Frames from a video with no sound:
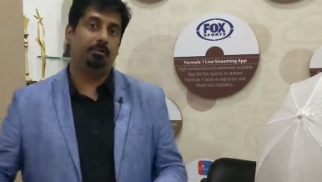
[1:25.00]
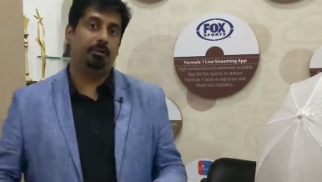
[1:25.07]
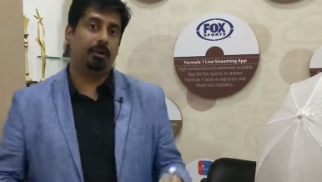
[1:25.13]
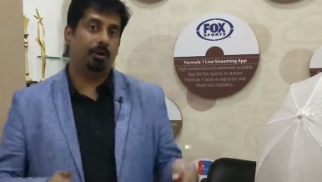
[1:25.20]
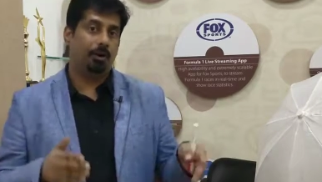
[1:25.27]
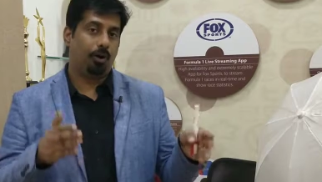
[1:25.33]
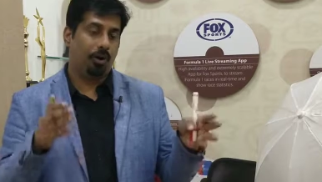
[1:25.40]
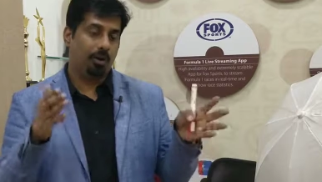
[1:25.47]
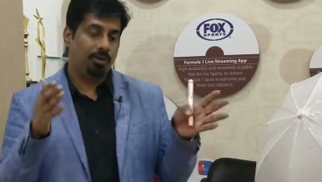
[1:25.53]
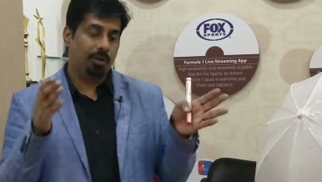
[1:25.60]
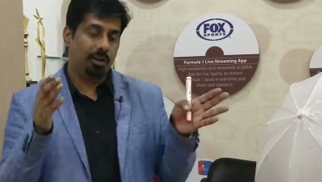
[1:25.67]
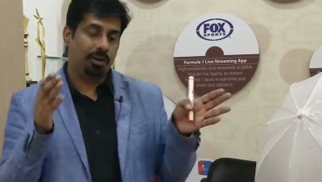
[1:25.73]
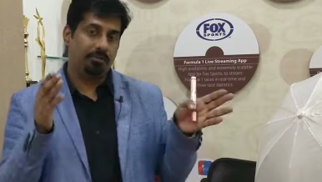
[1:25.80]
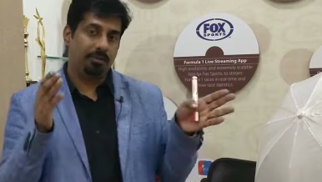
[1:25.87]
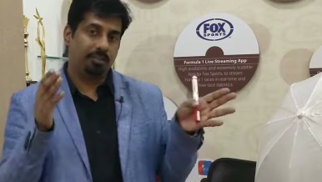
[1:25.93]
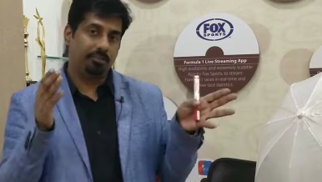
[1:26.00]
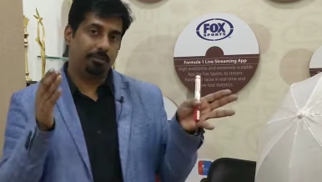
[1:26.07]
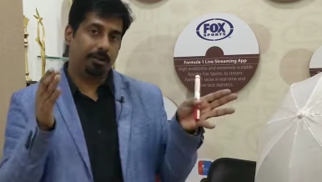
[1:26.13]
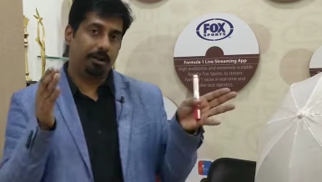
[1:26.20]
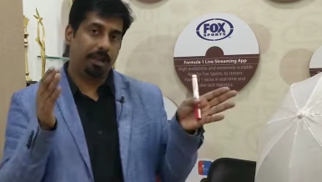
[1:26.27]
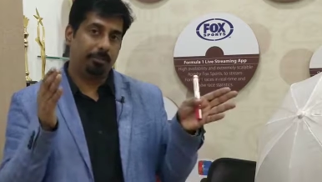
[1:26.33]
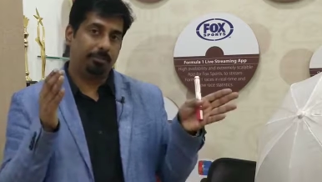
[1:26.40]
But all your
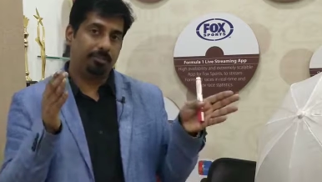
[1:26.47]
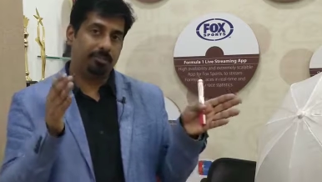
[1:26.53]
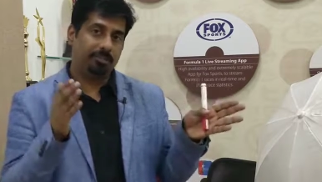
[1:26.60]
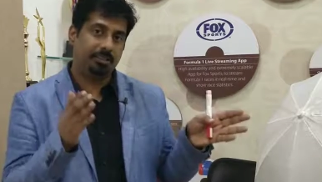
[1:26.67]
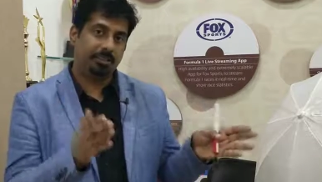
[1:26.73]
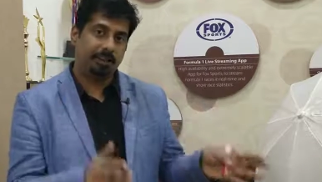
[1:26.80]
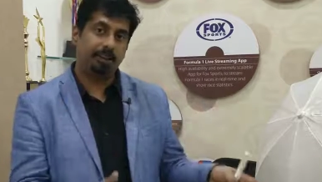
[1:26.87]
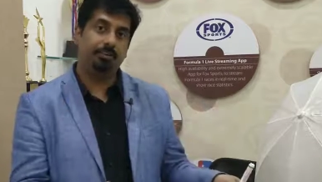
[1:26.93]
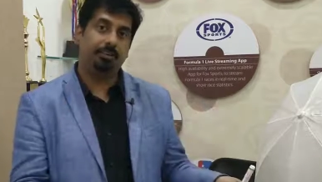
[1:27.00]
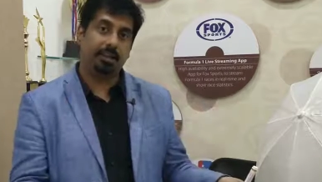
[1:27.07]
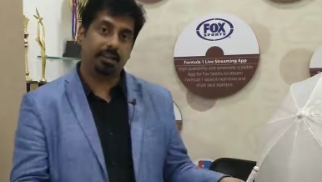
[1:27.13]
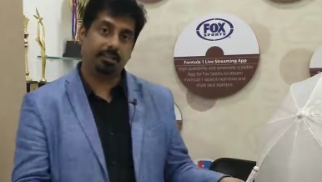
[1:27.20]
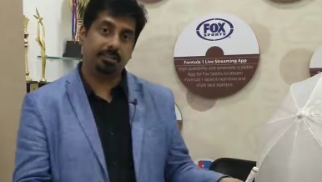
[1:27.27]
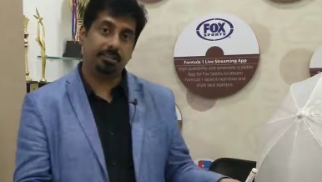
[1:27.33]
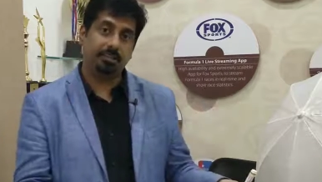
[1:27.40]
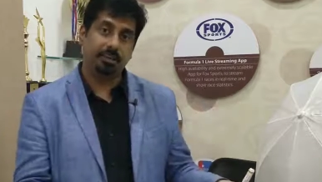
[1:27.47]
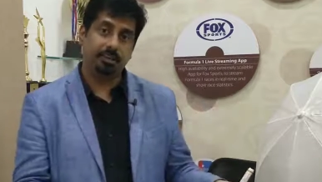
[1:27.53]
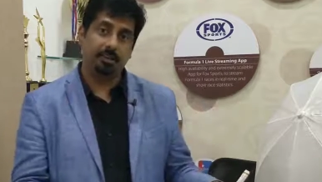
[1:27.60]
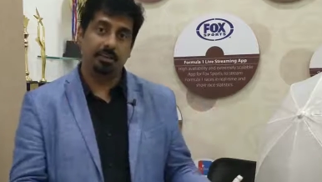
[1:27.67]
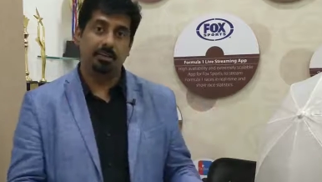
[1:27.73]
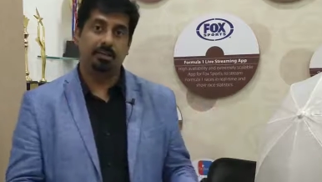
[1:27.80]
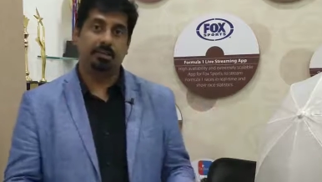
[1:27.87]
investment happens in the current financial year.